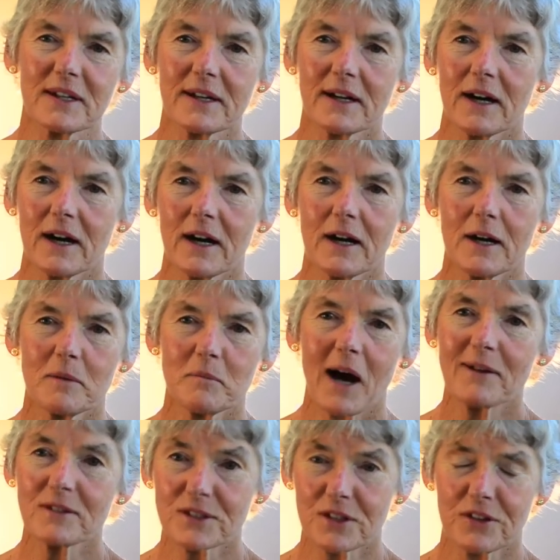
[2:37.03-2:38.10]
Um, I
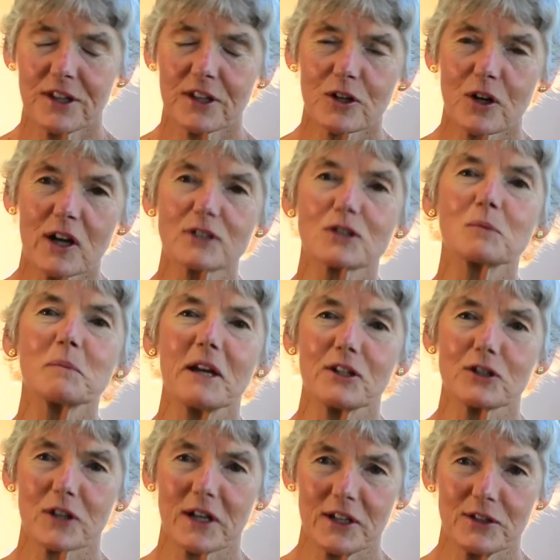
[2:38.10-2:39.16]
was a theater arts
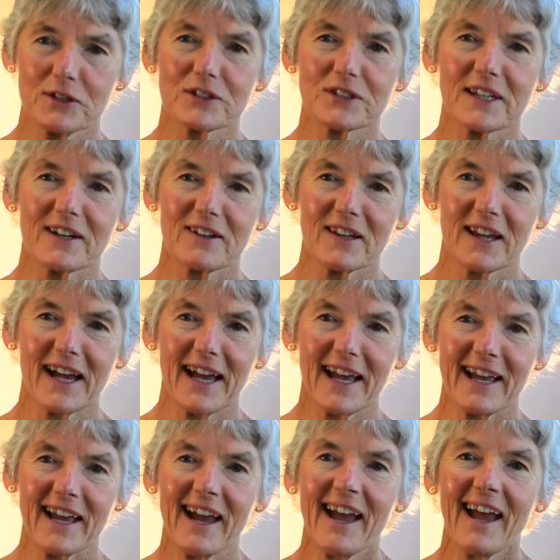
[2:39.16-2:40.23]
major at
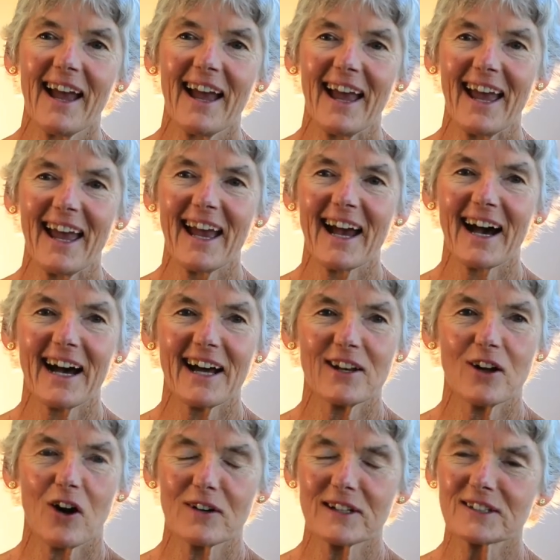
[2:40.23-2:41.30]
UCLA and
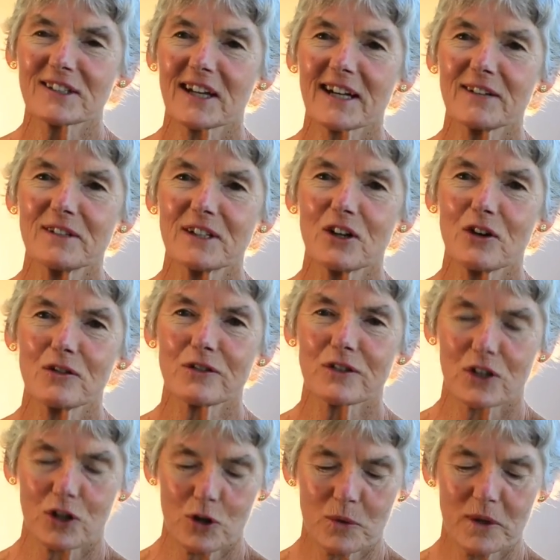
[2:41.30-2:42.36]
always thought I would go for
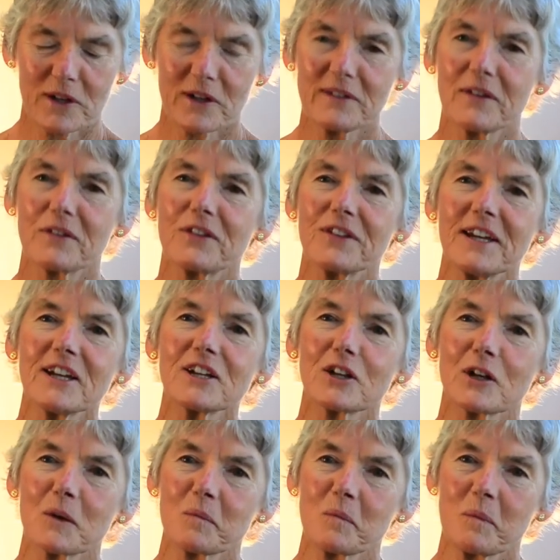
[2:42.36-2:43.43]
a career in the
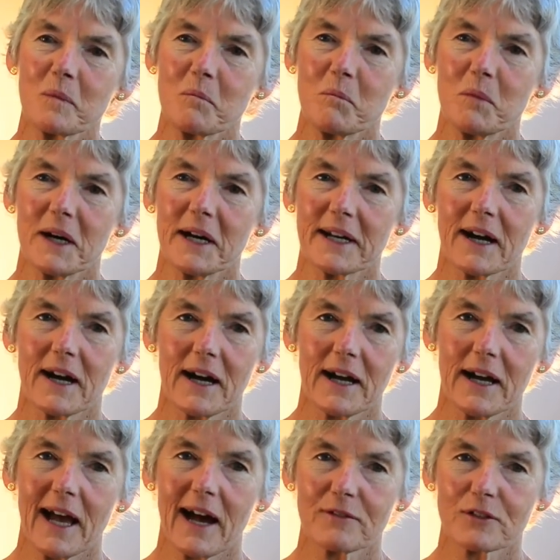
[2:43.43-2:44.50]
theater. But I,
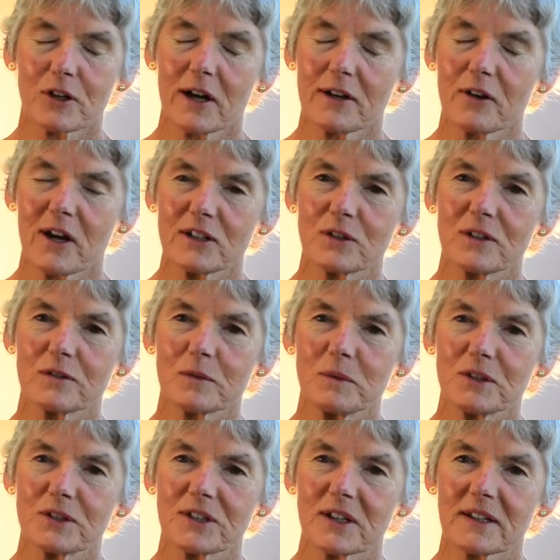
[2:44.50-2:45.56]
after I graduated from
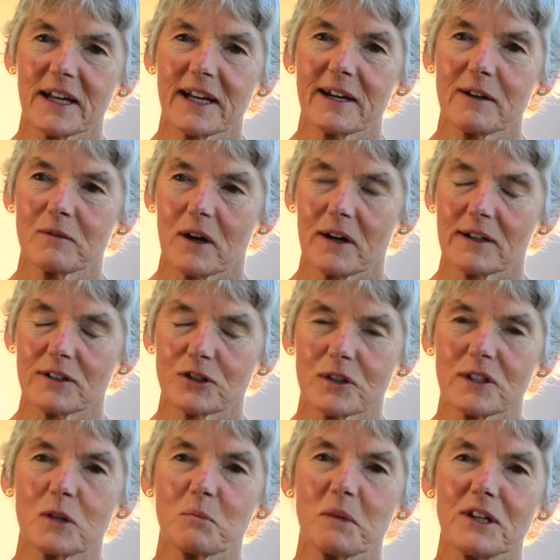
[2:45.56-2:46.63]
UCLA, I, I
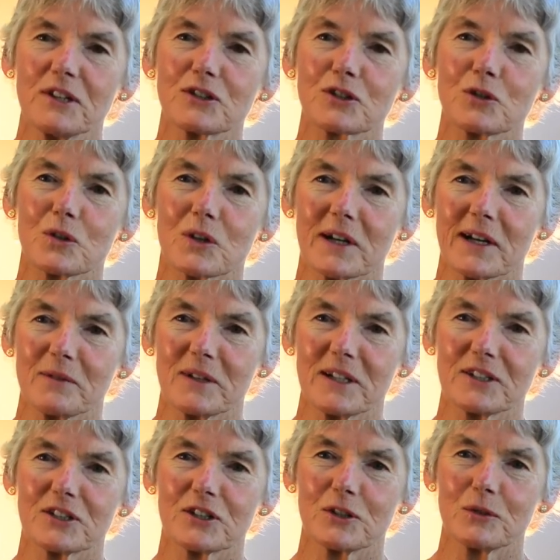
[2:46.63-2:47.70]
joined the Peace Corps and I
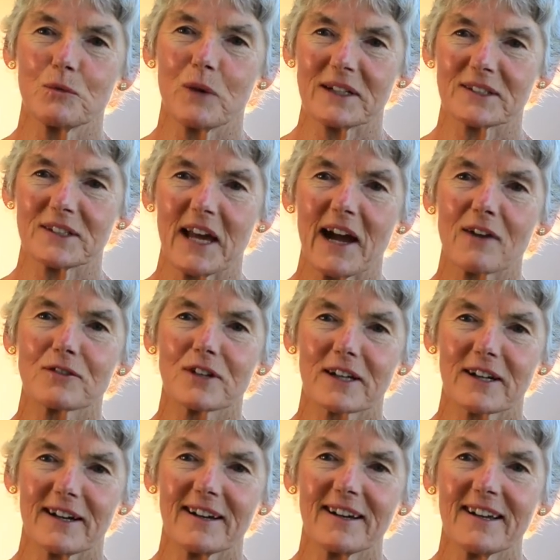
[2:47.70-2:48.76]
went to West
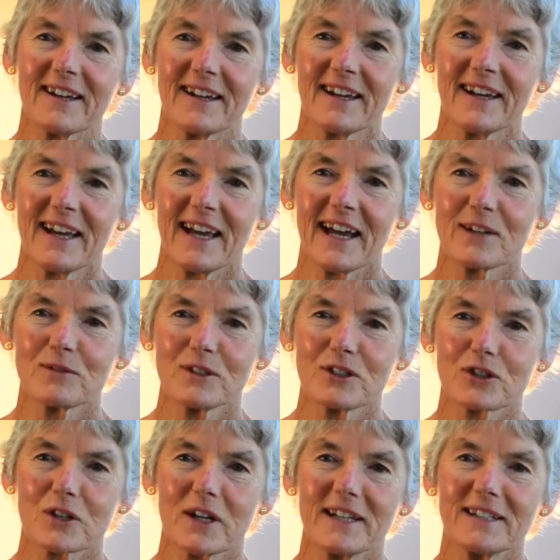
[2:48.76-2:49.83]
Africa and was
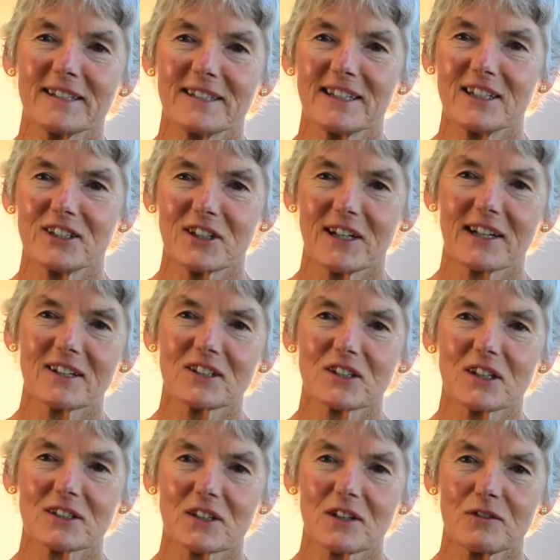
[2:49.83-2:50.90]
trained to teach English
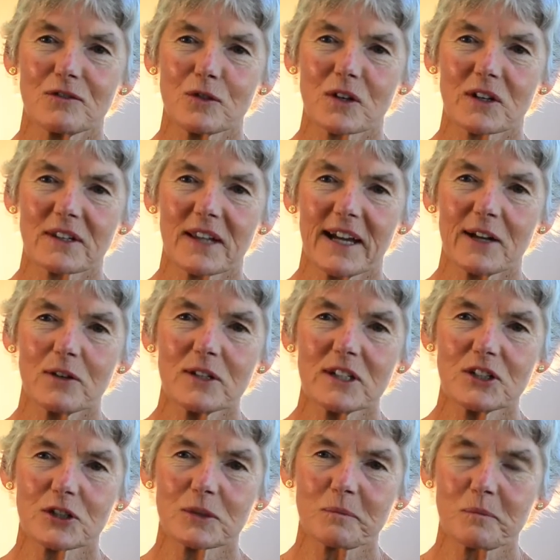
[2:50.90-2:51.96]
as a foreign
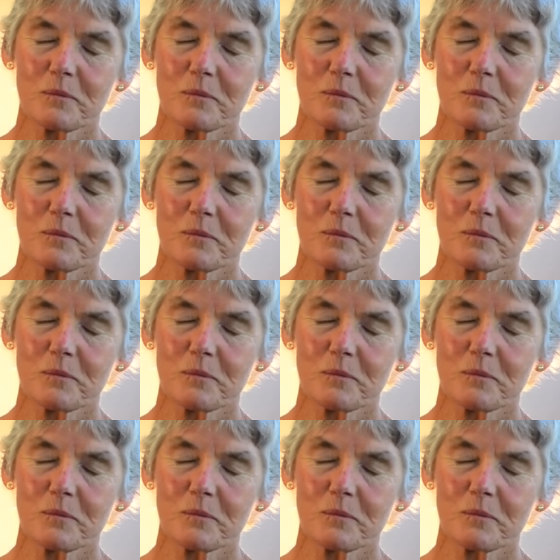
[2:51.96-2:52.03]
language.